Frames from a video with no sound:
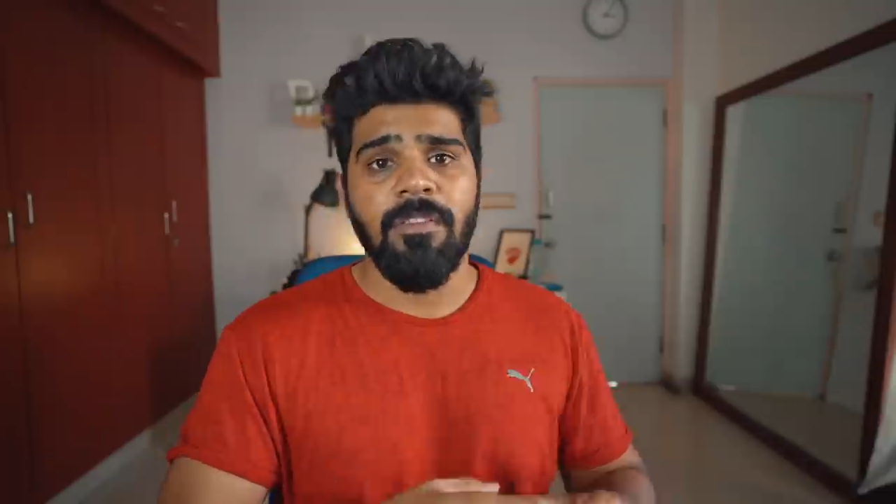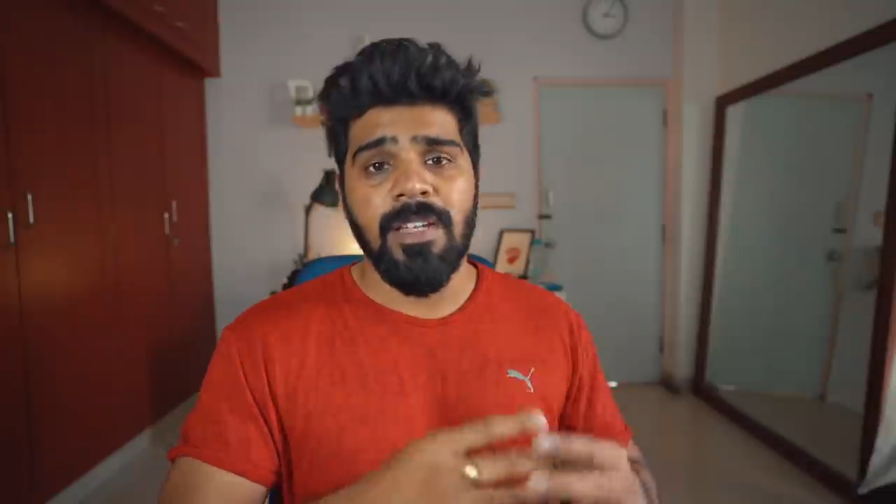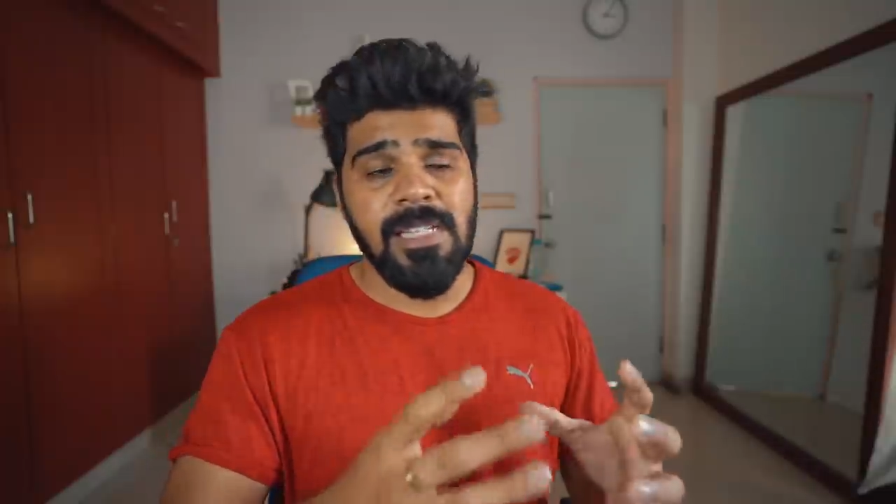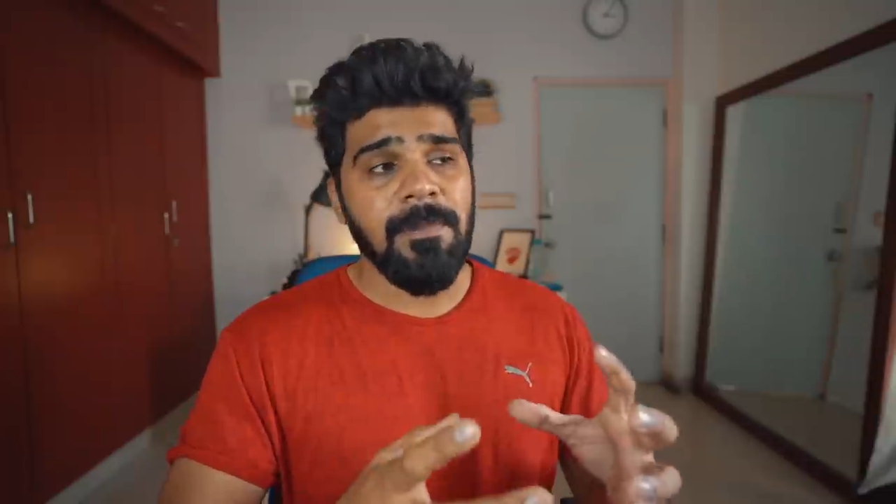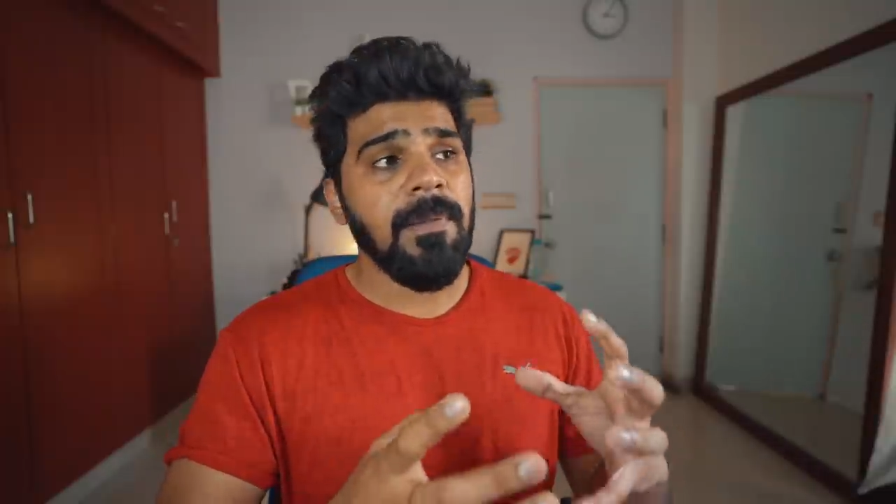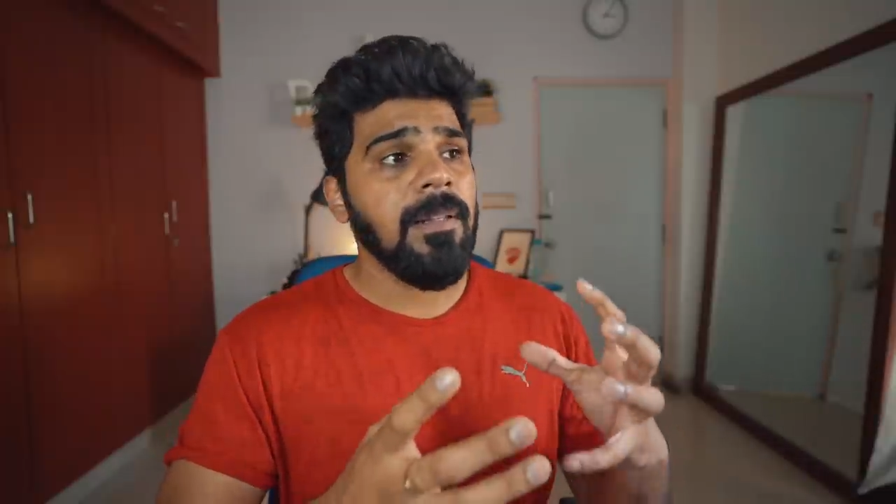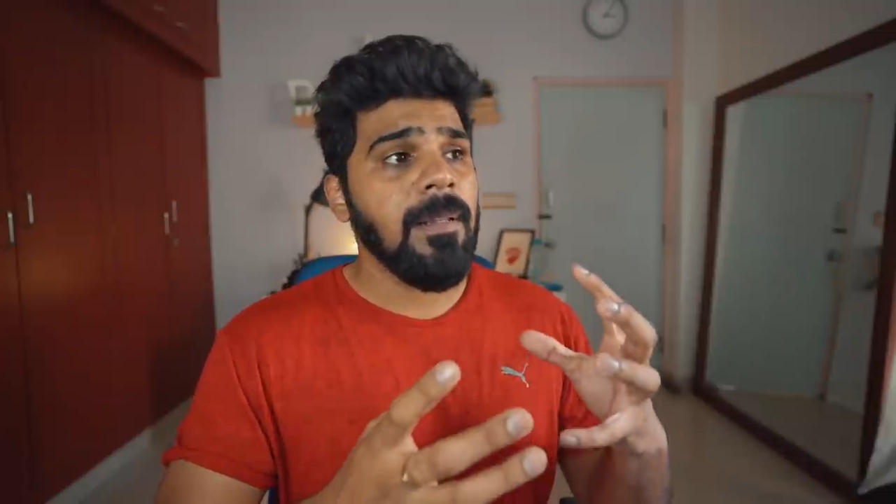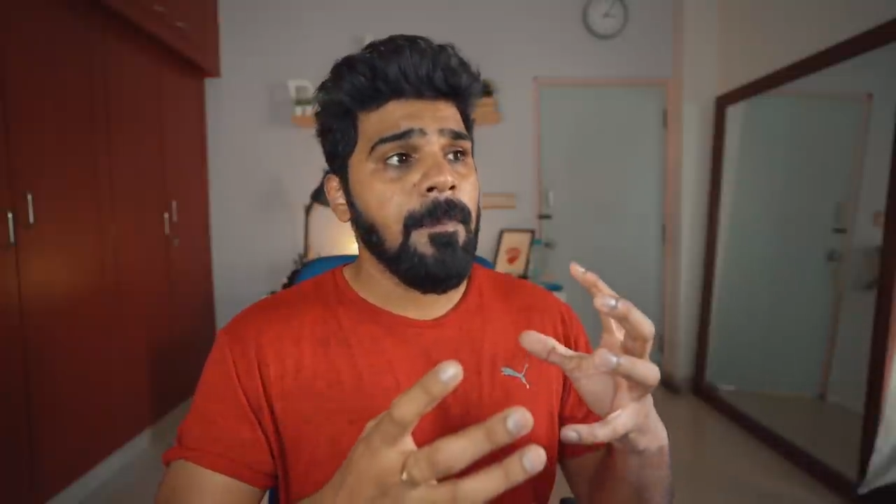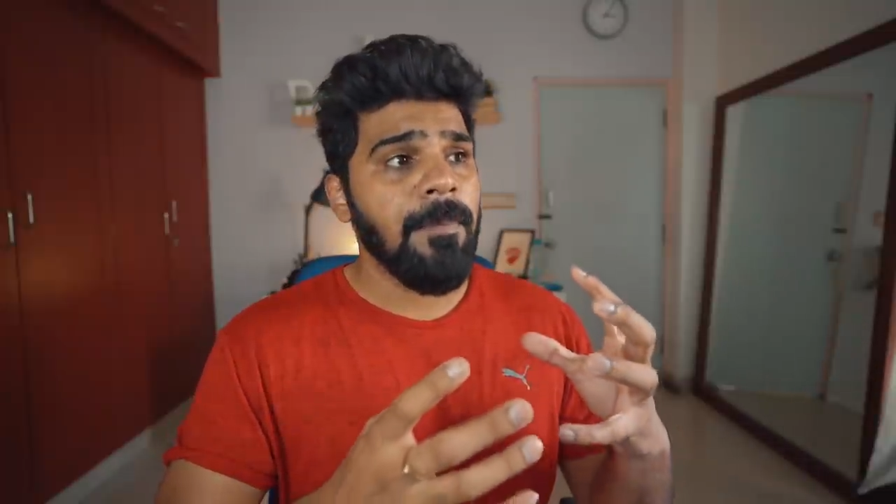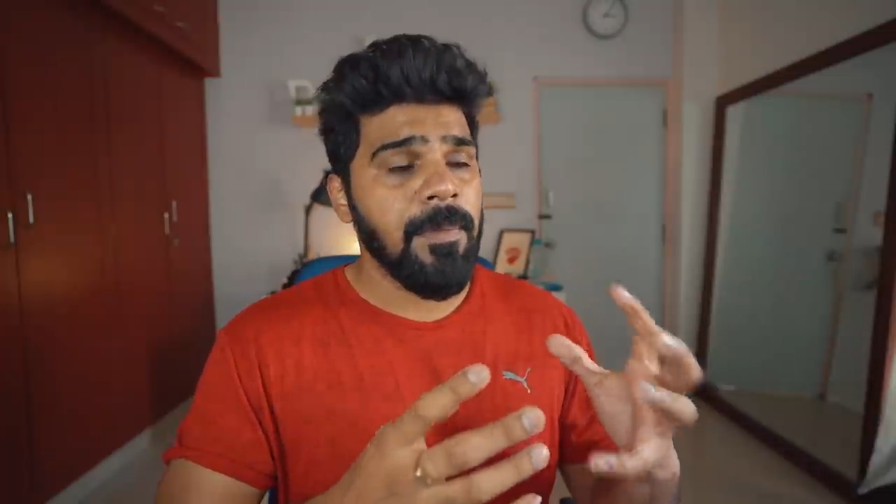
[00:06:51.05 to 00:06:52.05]
For example,
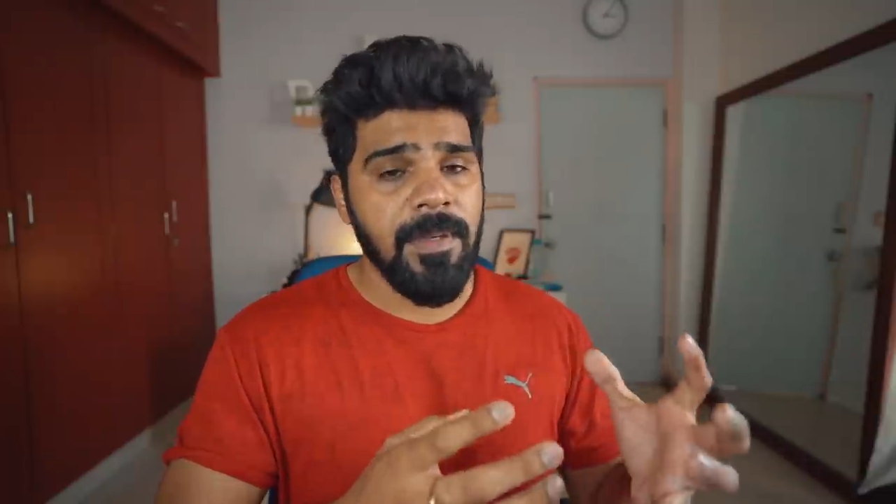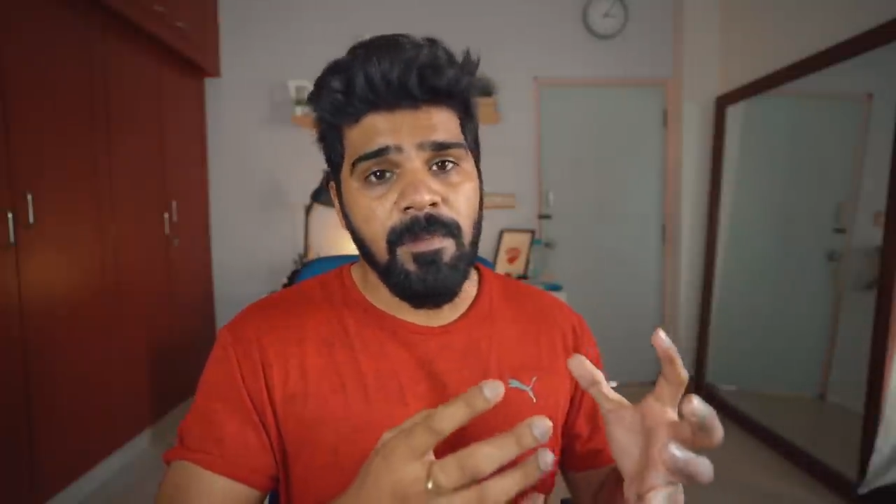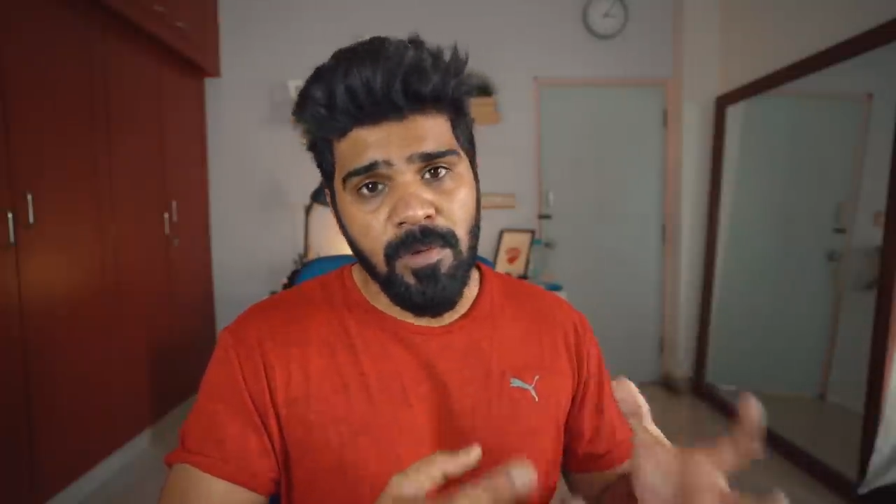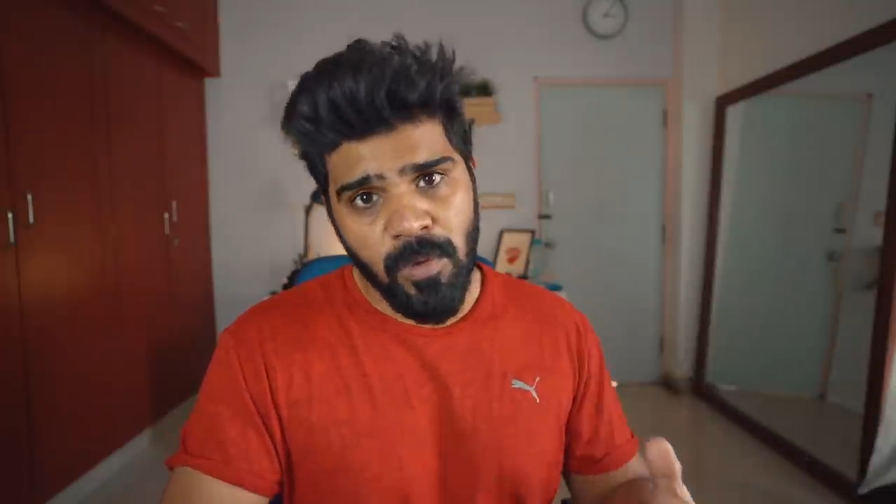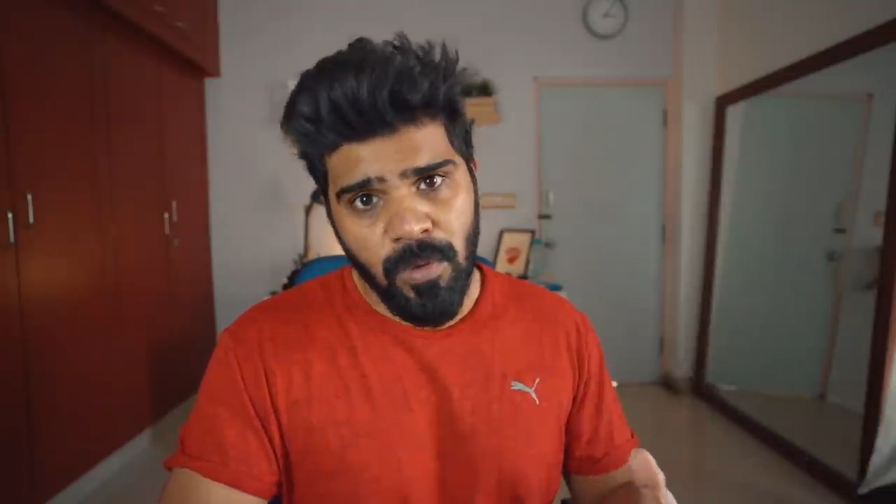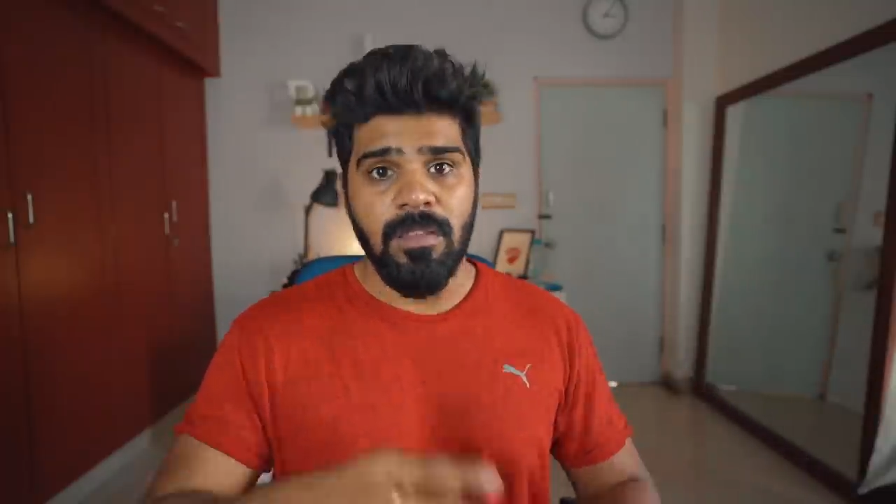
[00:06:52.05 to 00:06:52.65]
Premiere Pro.